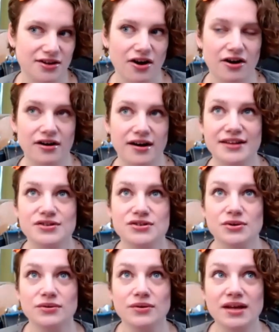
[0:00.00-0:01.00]
And so
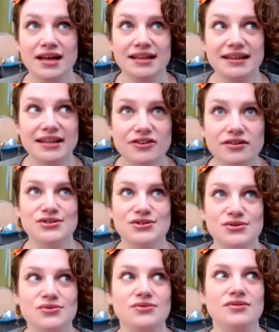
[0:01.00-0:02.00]
literally,
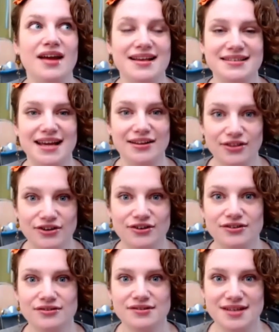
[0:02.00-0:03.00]
as soon
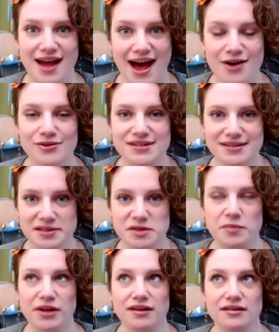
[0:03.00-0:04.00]
as I learned
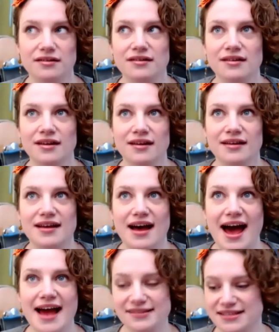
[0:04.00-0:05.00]
how to spin,
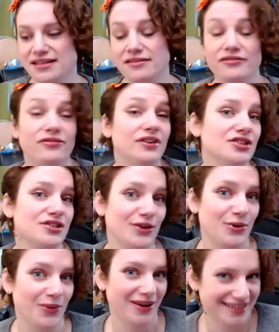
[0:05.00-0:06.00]
I
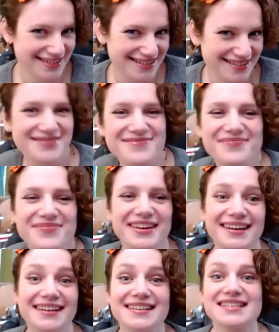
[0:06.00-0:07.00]
didn't finish the quilt
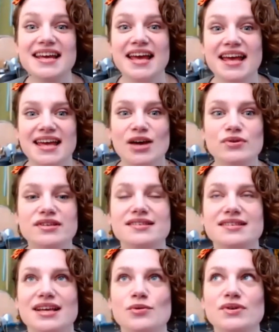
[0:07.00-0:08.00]
because
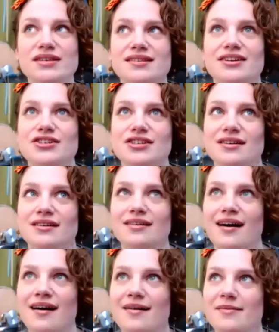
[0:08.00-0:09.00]
it was
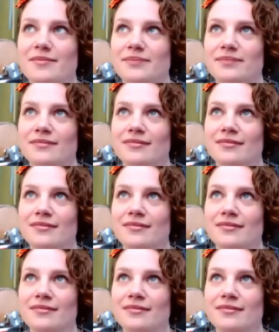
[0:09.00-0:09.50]
such a